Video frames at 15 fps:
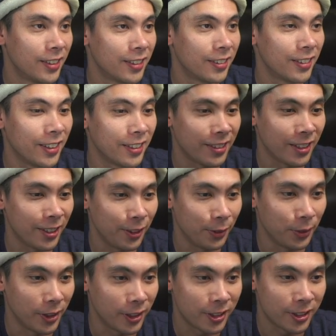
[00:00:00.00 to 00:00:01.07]
All right, thank you
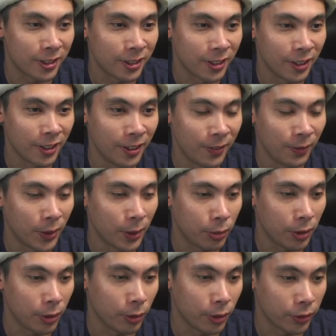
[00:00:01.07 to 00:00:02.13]
much.
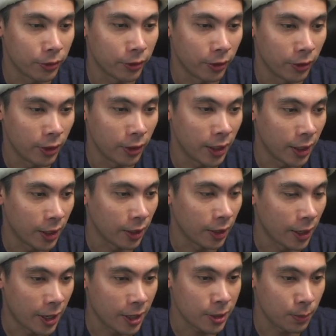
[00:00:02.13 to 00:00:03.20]
Be wonderful. And
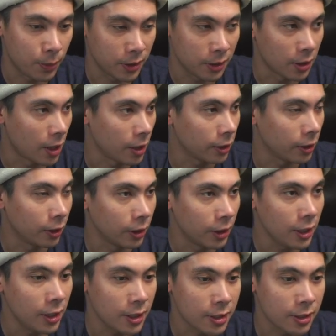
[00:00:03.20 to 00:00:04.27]
last but not the
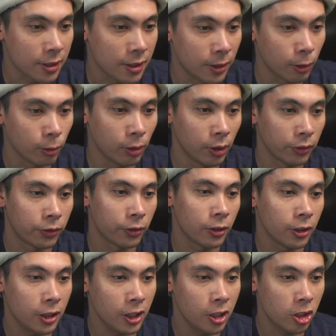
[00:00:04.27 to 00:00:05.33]
least,
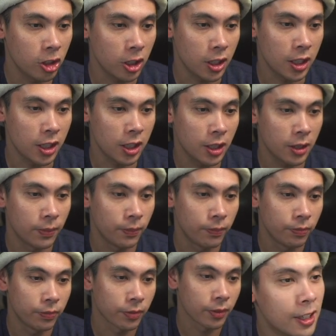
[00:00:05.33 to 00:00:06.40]
Wilford DG.
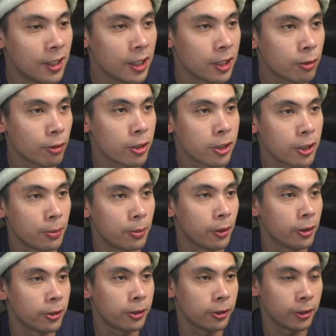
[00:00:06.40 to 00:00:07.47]
This was
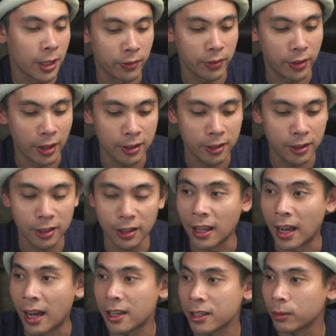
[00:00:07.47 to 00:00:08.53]
supposed to have ended
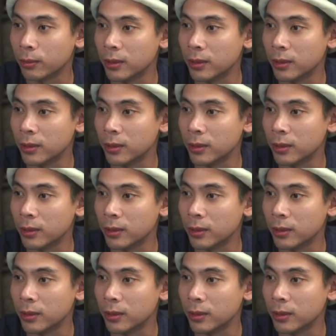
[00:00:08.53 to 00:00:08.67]
last